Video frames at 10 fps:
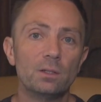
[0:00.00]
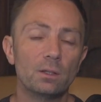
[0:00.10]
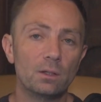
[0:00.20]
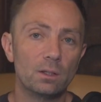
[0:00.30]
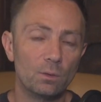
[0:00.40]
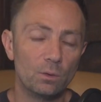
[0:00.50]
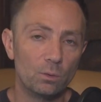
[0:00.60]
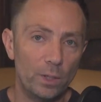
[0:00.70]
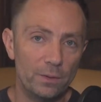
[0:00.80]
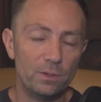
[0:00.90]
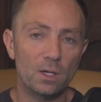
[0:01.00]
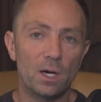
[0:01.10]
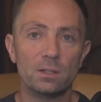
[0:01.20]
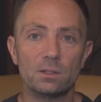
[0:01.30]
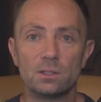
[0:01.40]
The, the
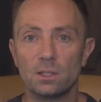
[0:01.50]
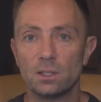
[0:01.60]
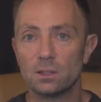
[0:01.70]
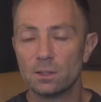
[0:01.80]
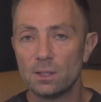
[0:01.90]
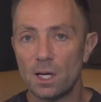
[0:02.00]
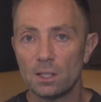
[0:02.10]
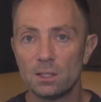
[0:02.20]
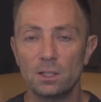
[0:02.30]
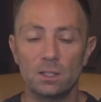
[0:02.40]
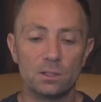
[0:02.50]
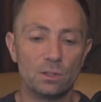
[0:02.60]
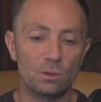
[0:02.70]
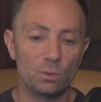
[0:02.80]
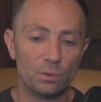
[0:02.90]
Raytheons, uh, the Lockheeds,
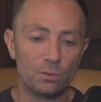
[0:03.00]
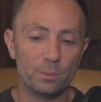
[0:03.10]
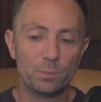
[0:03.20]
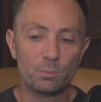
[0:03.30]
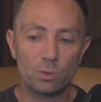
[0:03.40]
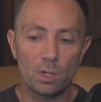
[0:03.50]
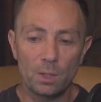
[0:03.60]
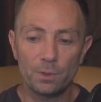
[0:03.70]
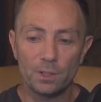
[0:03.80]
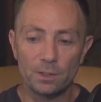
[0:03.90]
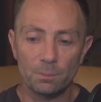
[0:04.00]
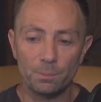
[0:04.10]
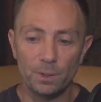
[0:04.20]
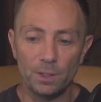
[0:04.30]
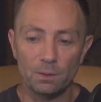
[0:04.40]
the Northrops probably end
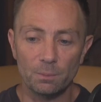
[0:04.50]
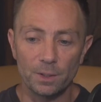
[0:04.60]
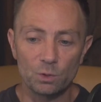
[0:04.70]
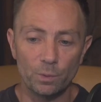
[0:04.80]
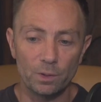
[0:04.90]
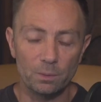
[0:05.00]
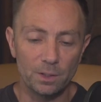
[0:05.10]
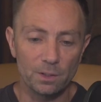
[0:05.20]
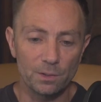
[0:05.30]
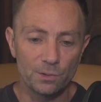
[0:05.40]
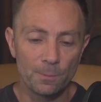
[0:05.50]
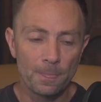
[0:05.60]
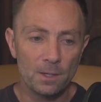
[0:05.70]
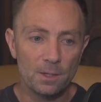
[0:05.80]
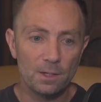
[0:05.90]
up being the biggest winner because
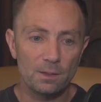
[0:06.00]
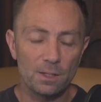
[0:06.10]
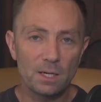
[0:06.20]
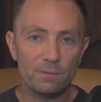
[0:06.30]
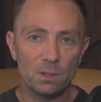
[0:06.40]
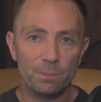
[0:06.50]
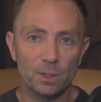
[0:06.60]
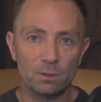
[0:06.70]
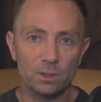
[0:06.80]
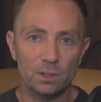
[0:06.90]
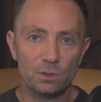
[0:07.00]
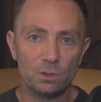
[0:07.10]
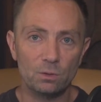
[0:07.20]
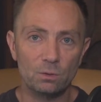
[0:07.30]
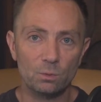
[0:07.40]
they have the ability
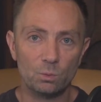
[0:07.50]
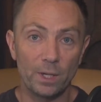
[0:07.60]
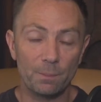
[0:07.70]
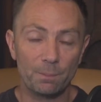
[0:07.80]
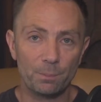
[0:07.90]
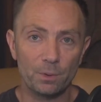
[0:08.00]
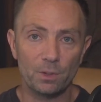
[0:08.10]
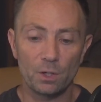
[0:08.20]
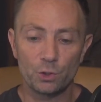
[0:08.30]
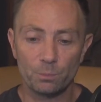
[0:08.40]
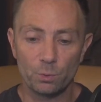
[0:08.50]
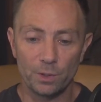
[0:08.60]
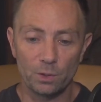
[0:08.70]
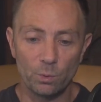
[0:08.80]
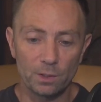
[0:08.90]
to ramp up production
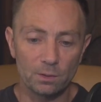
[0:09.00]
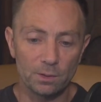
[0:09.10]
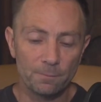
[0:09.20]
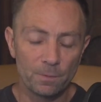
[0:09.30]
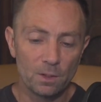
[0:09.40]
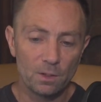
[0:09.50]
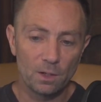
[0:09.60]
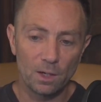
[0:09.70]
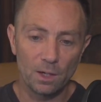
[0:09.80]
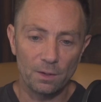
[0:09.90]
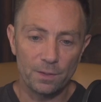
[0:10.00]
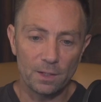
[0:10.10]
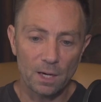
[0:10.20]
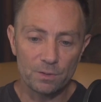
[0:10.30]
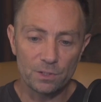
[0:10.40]
pretty quickly. Uh,
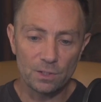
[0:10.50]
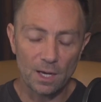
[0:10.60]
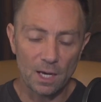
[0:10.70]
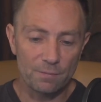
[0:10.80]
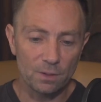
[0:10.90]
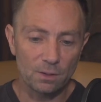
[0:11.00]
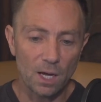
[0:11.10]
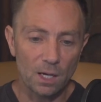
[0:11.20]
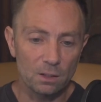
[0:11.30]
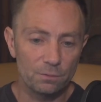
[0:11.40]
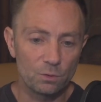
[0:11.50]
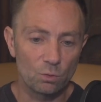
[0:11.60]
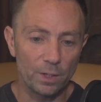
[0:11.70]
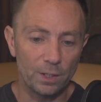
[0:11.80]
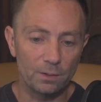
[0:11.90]
they obviously have a lot of
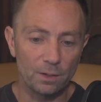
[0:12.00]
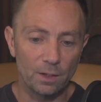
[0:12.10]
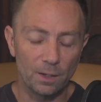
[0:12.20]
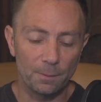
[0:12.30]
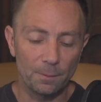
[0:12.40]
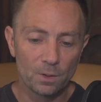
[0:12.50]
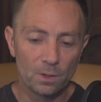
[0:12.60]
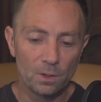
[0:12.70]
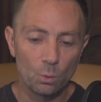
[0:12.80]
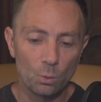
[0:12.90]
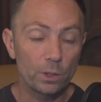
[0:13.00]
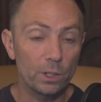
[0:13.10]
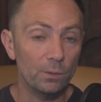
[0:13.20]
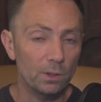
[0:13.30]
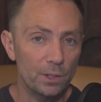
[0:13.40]
great um,
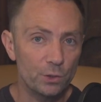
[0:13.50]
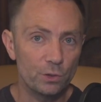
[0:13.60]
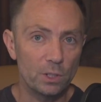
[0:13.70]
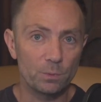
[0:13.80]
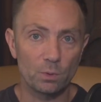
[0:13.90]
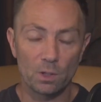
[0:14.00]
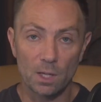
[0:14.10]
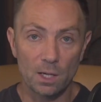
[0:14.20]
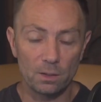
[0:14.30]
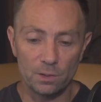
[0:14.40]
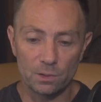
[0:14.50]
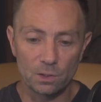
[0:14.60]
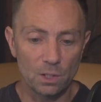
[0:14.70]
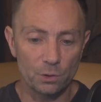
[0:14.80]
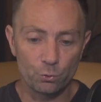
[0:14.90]
working relationships with a lot of
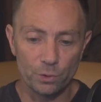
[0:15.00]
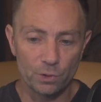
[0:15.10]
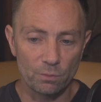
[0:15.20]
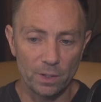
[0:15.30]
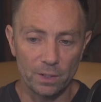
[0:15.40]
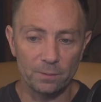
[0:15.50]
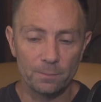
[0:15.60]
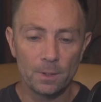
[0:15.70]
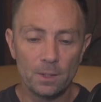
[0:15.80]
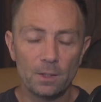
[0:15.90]
these countries already.